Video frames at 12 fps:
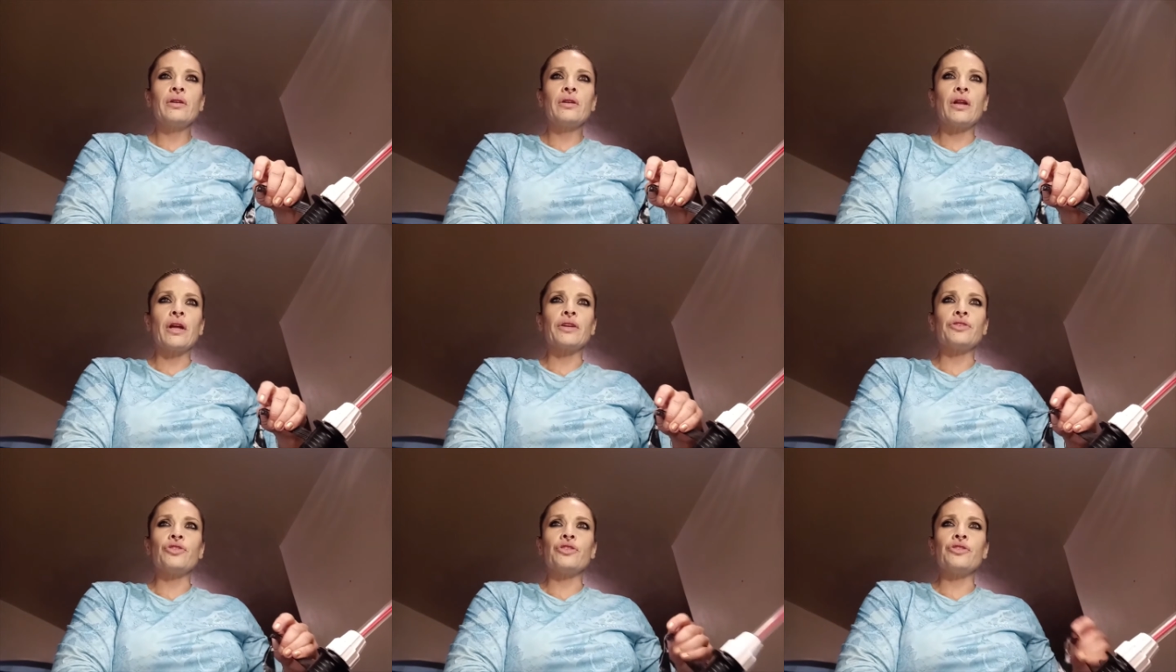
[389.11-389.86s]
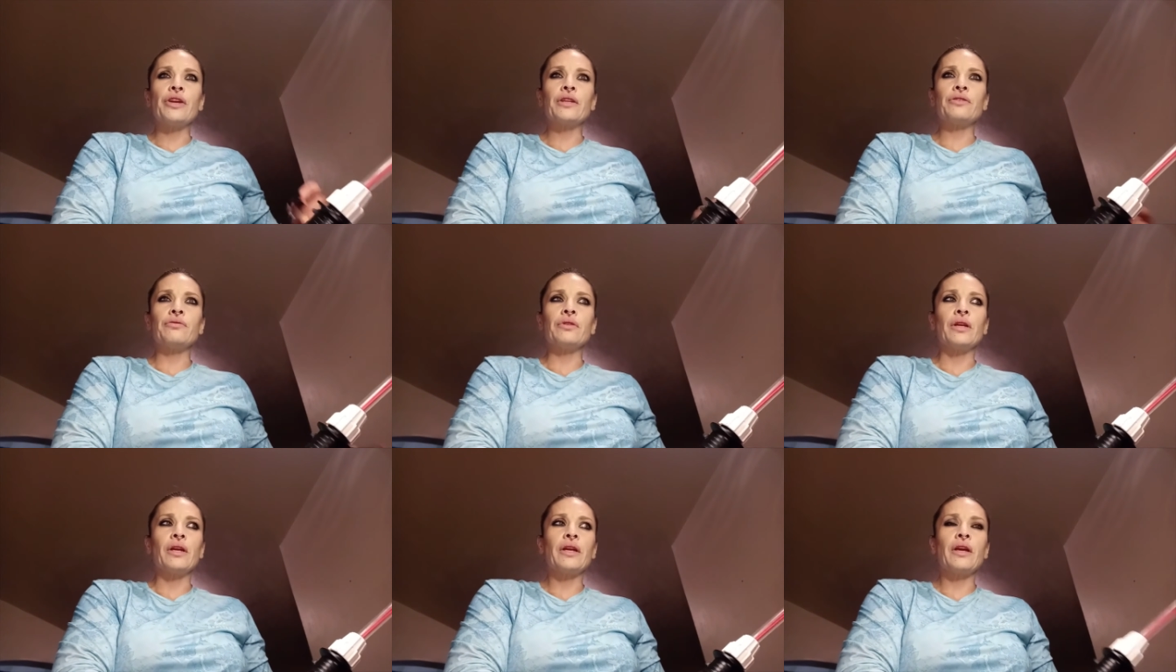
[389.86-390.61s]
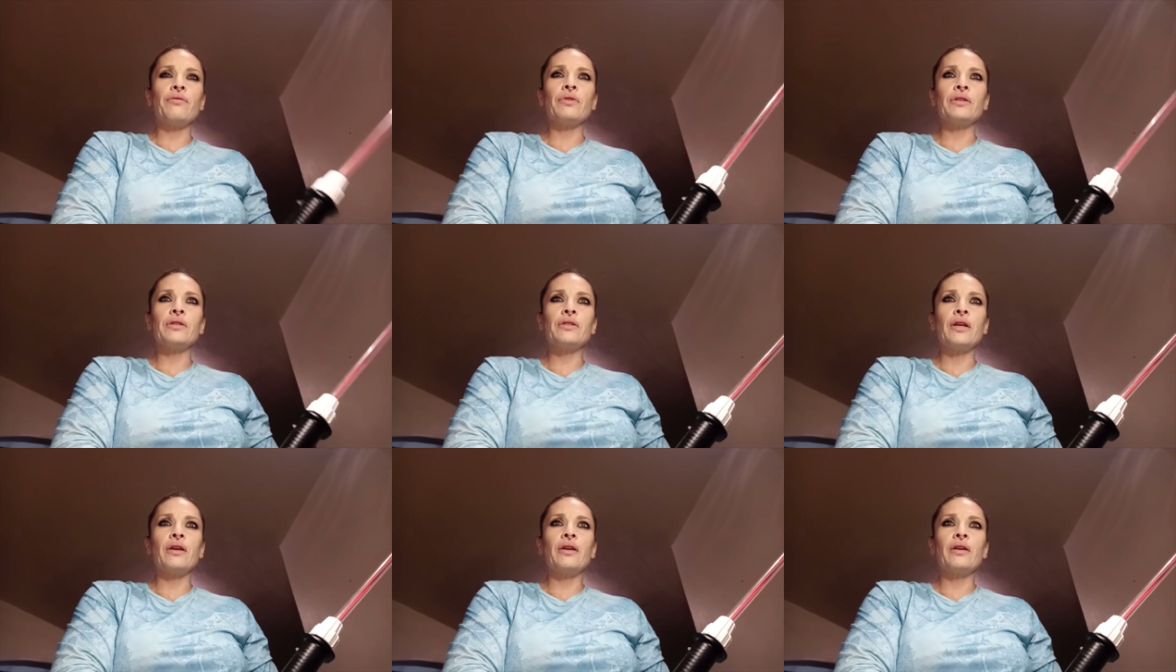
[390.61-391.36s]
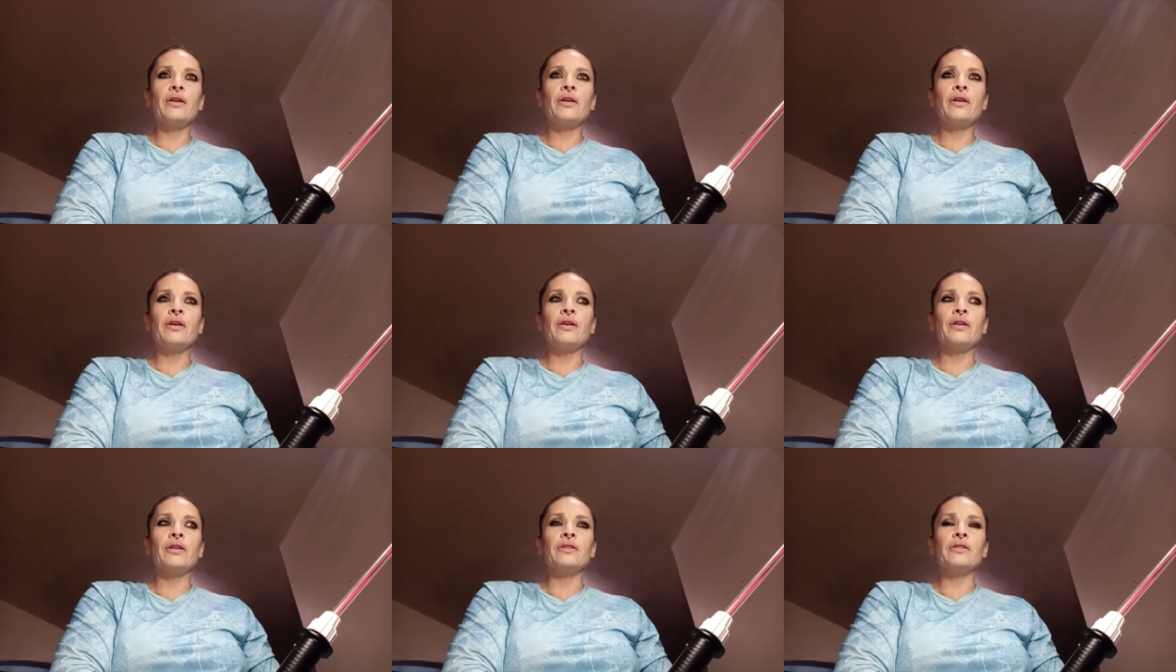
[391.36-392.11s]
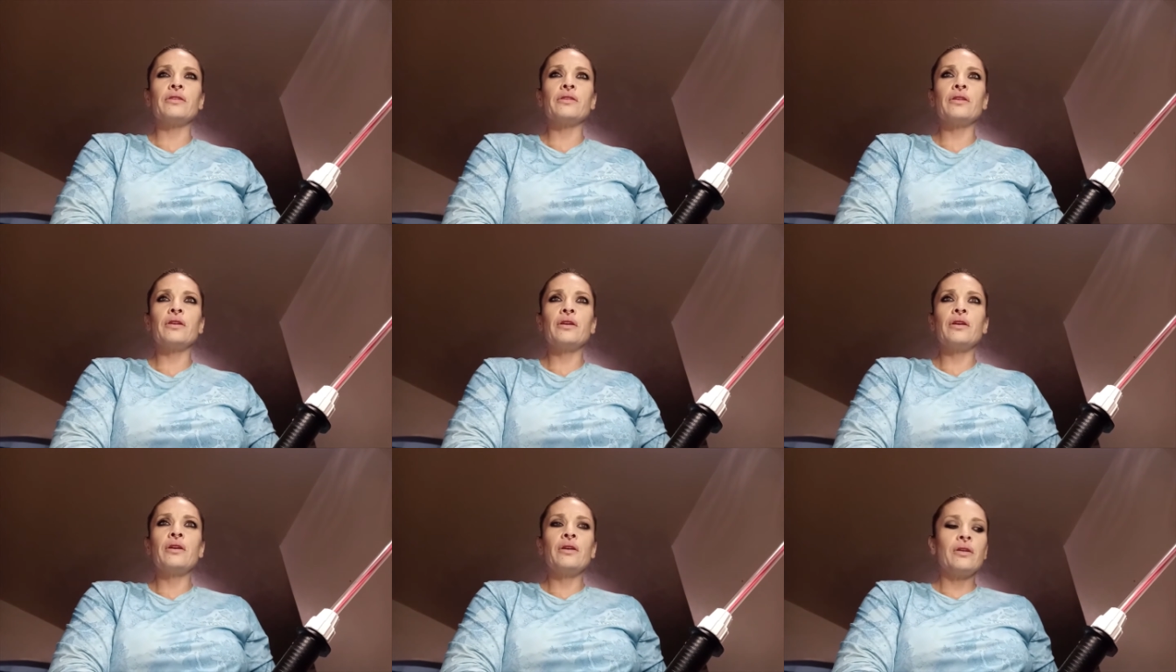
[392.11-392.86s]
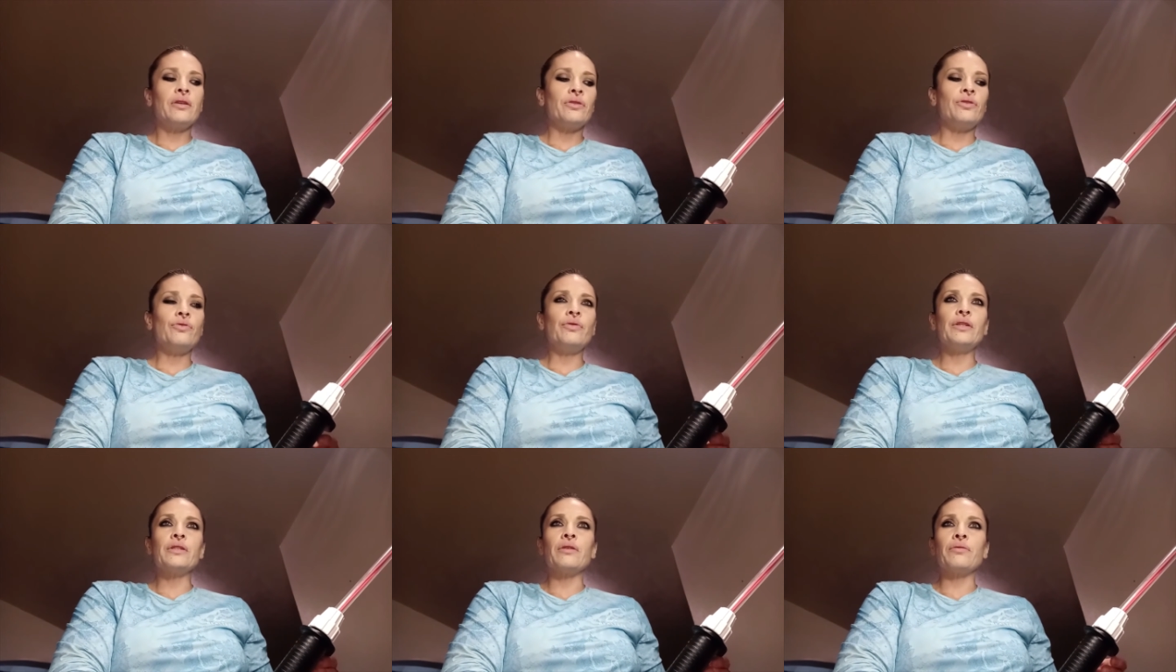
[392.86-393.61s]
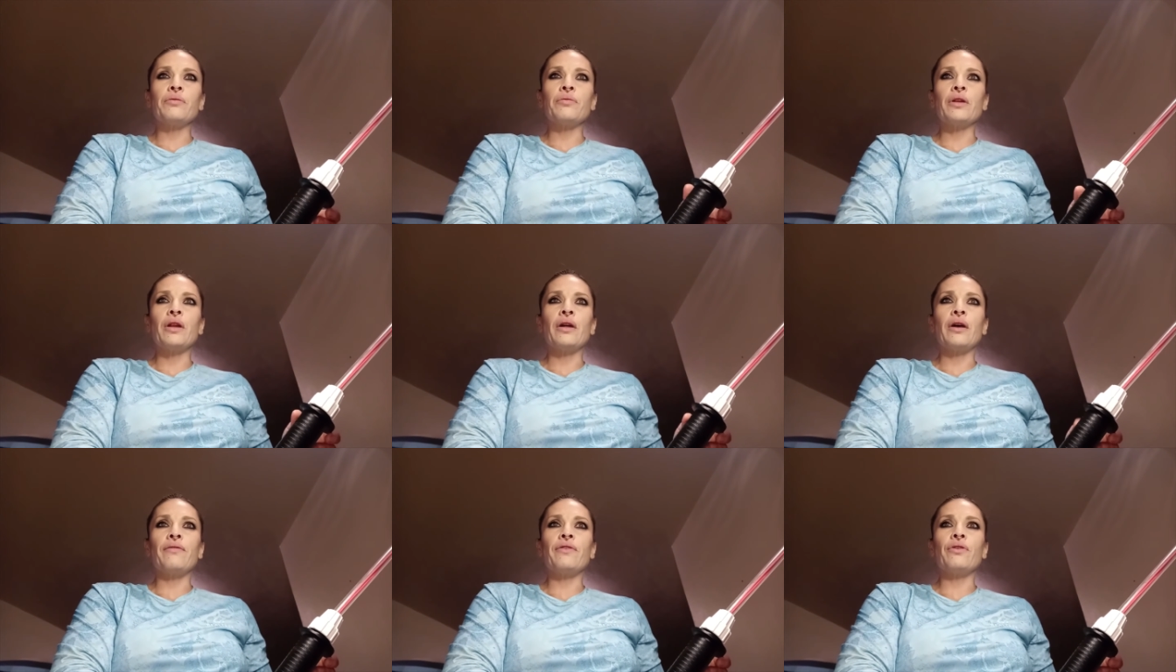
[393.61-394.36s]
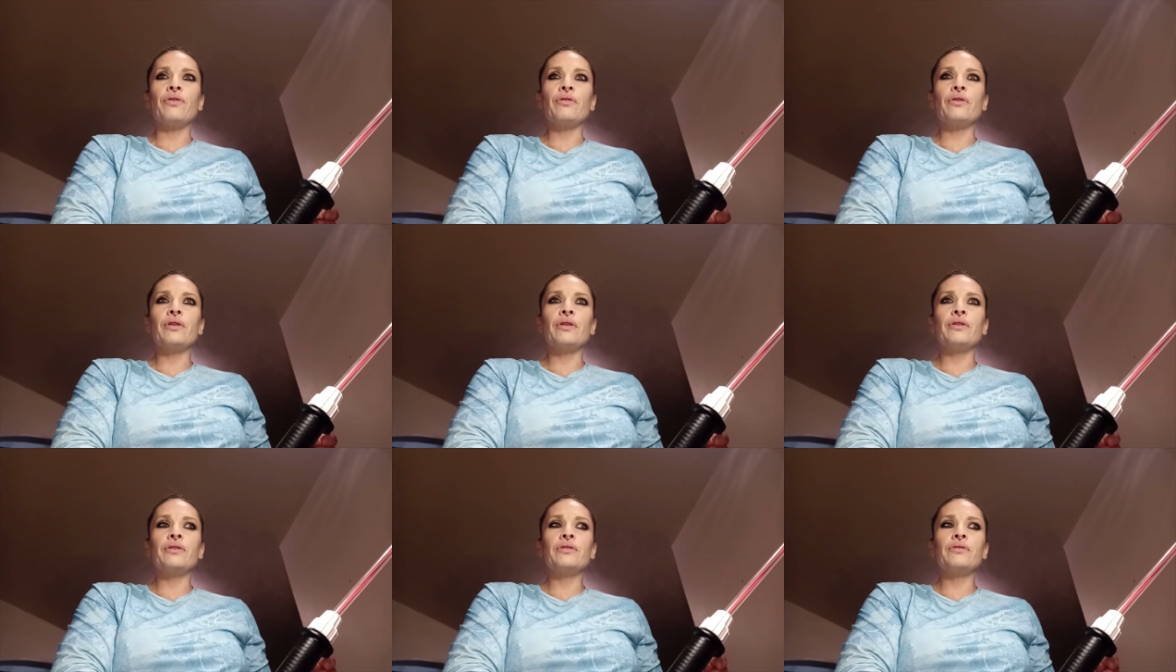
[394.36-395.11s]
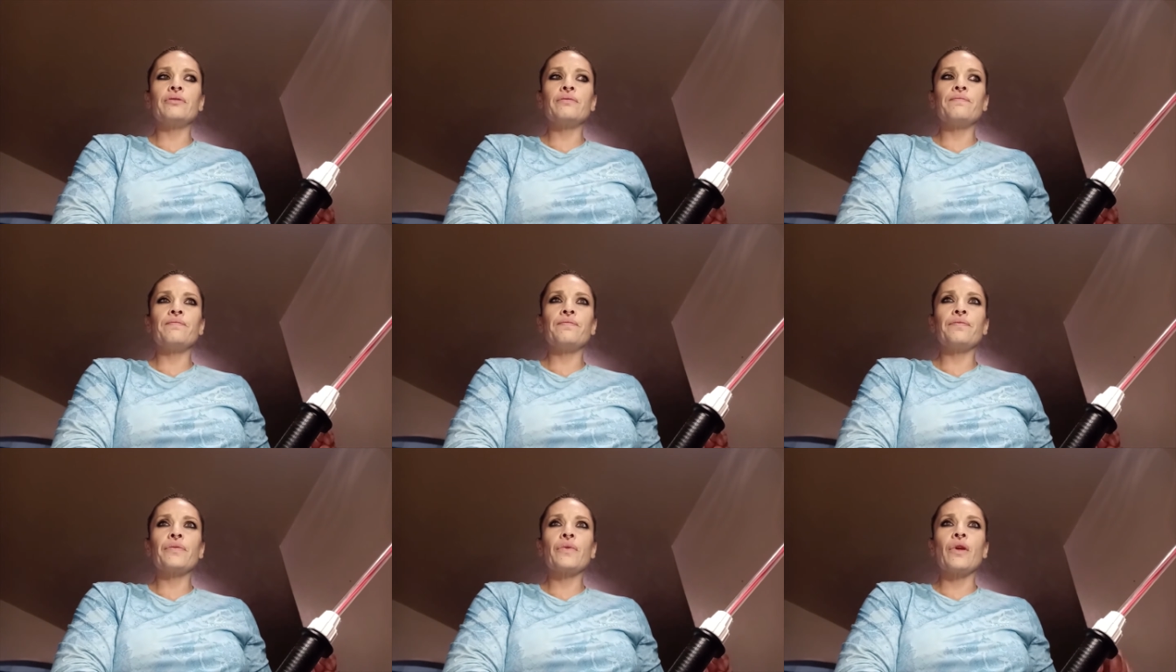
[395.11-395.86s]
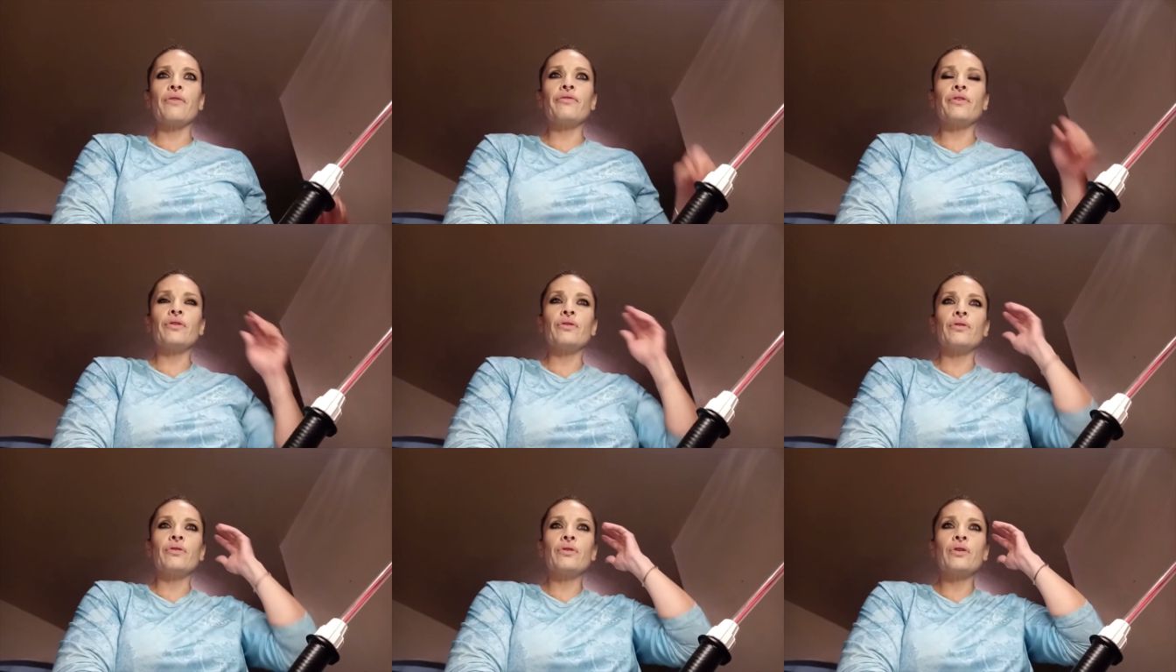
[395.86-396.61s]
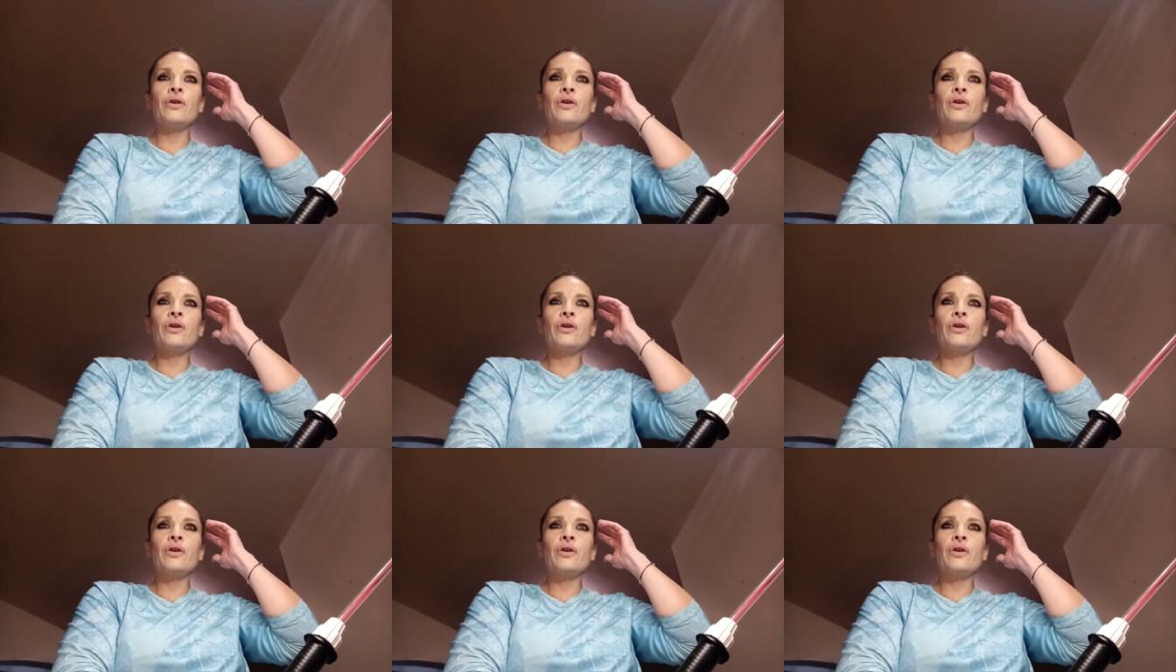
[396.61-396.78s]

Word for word: like a trajectory. I can't really say it is doing something, but I, I feel I feel